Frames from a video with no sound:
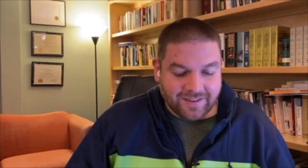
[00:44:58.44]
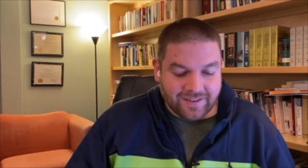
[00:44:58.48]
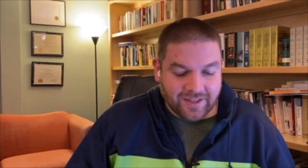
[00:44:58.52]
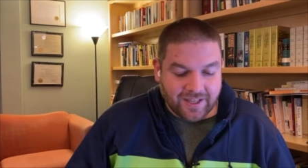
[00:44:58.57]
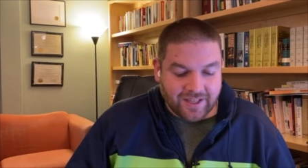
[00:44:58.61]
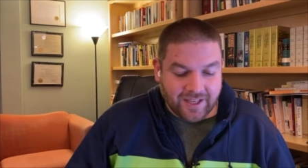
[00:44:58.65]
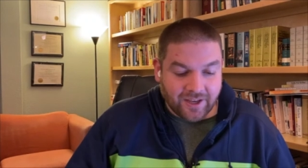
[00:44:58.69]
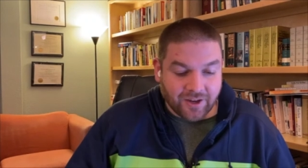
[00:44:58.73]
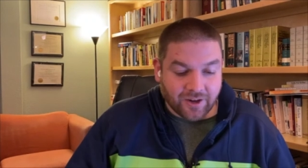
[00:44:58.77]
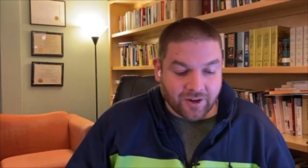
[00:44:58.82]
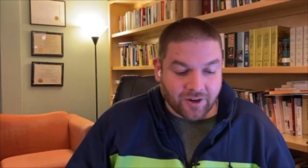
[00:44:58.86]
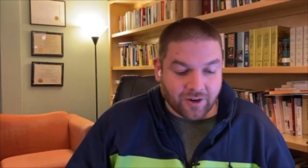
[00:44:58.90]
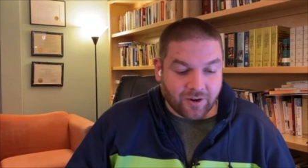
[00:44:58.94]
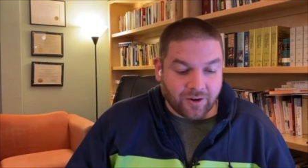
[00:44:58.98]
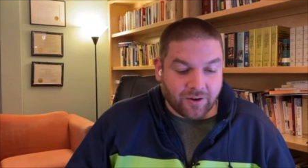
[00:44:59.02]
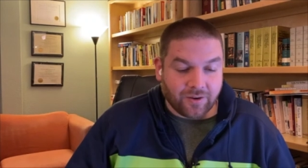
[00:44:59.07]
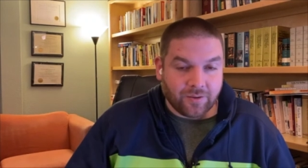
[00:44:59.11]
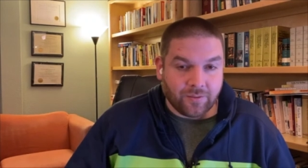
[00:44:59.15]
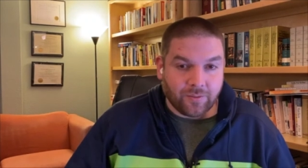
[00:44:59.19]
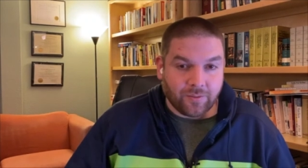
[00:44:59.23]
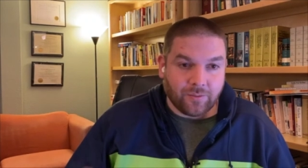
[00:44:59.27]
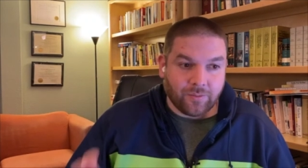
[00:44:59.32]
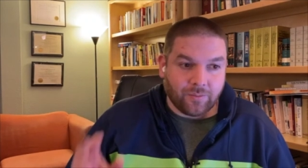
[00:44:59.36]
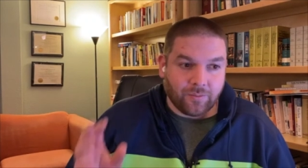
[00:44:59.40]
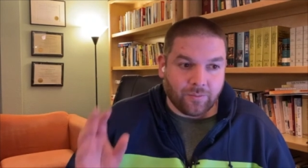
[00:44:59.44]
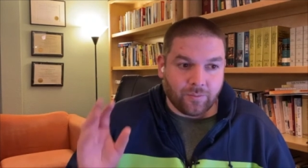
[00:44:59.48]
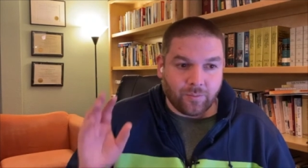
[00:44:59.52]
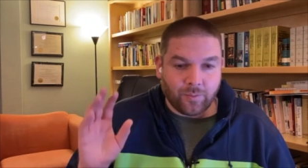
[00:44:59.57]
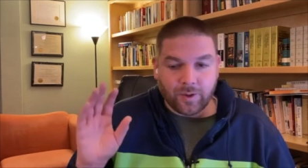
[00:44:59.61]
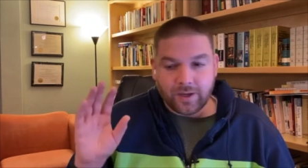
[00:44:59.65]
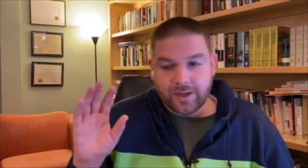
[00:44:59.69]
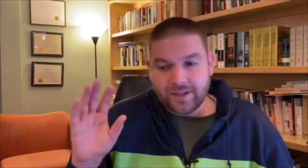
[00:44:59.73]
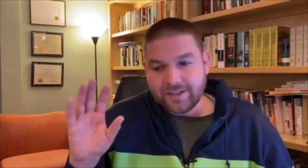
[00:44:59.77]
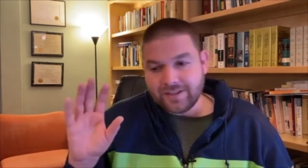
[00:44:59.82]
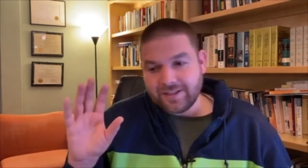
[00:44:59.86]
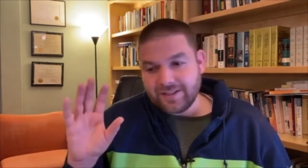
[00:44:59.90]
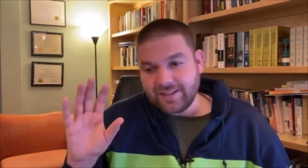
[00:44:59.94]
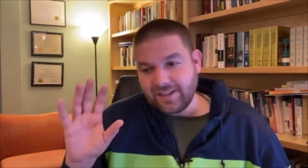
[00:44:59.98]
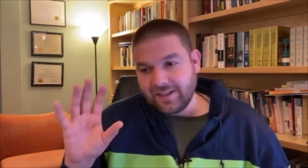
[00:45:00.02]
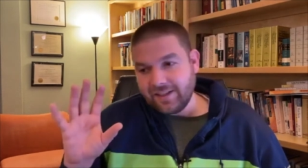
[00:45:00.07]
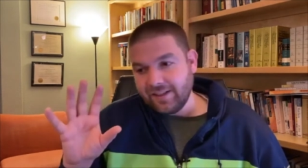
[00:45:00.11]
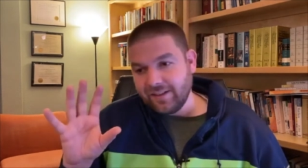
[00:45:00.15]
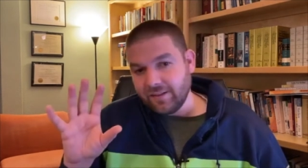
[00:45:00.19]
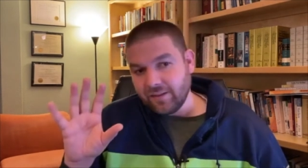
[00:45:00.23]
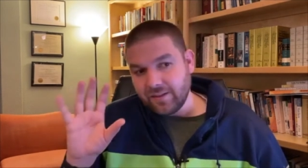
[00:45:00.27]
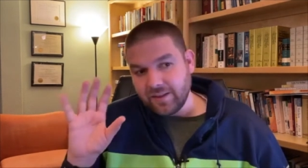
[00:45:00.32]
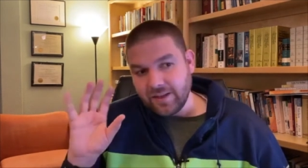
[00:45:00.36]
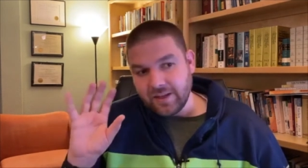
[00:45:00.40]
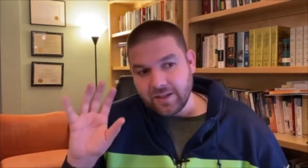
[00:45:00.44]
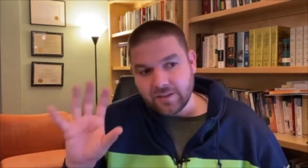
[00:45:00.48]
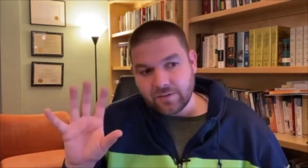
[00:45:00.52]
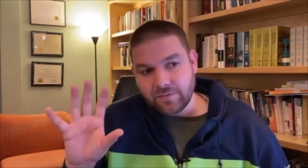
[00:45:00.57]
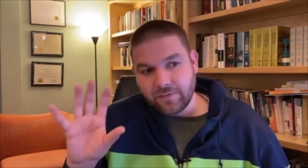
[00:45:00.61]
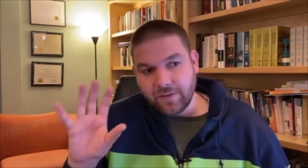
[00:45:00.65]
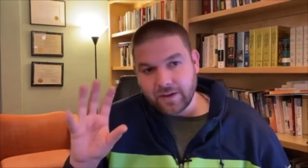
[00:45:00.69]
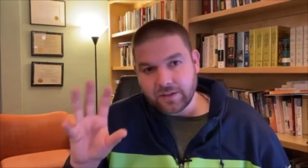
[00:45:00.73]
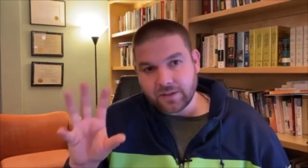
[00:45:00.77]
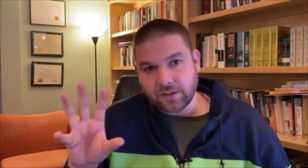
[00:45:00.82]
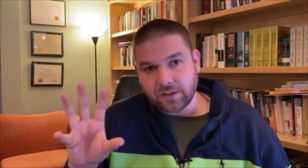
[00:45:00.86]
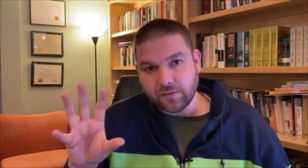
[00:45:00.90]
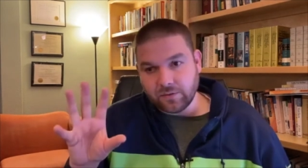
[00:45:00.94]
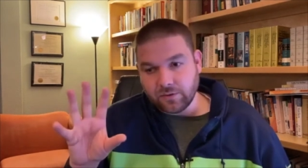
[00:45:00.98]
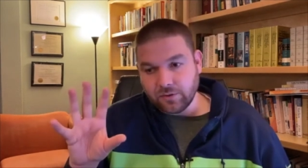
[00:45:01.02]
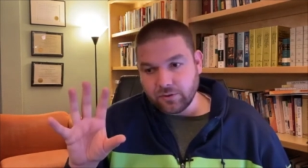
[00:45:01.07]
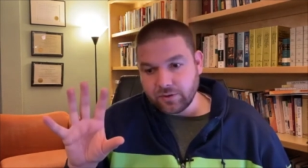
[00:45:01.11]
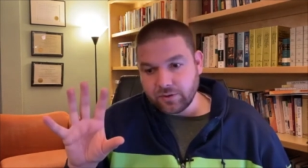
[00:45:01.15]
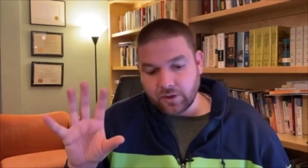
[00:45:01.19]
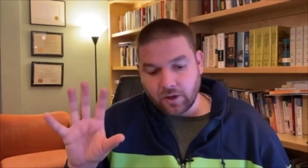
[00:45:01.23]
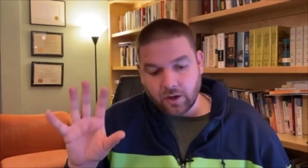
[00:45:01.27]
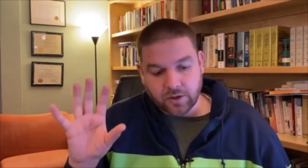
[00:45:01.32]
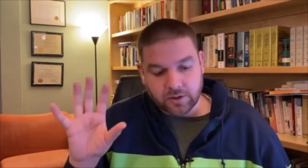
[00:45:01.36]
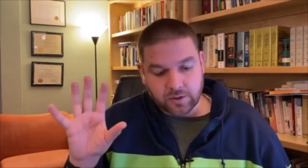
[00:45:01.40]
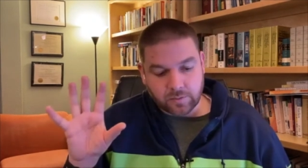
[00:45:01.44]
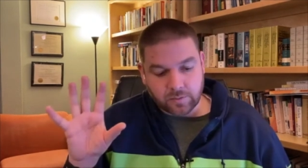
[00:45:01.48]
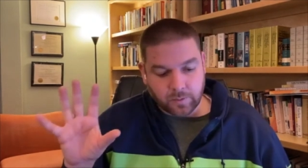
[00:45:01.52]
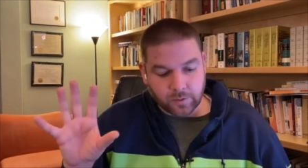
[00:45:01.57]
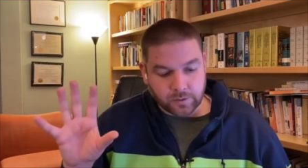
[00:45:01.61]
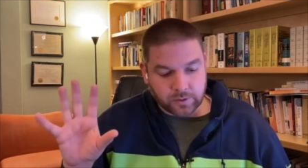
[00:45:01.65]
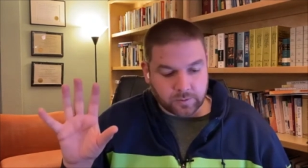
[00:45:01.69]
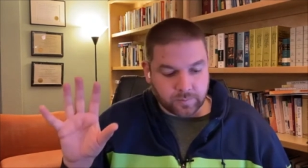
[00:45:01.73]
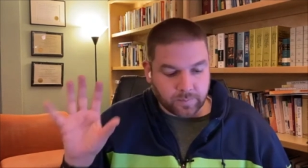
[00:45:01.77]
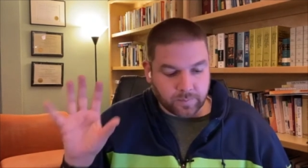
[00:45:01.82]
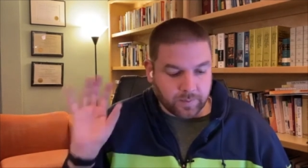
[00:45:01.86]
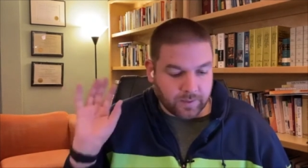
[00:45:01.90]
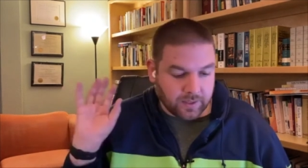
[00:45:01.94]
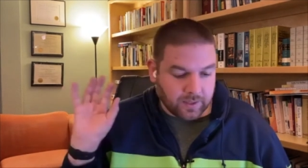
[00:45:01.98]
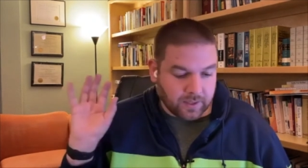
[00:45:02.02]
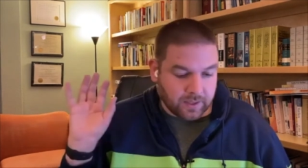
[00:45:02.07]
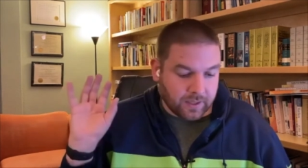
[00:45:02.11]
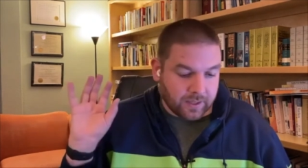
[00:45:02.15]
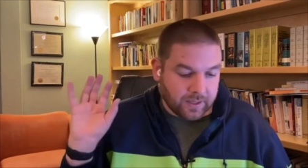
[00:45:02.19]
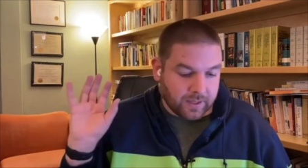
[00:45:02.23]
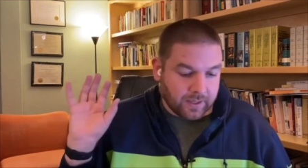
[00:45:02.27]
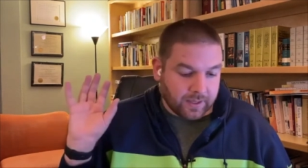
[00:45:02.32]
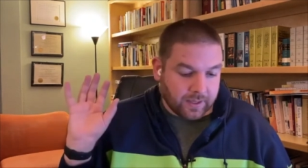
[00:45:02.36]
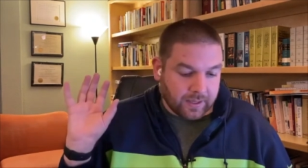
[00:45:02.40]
here we see these festivals are supposed to be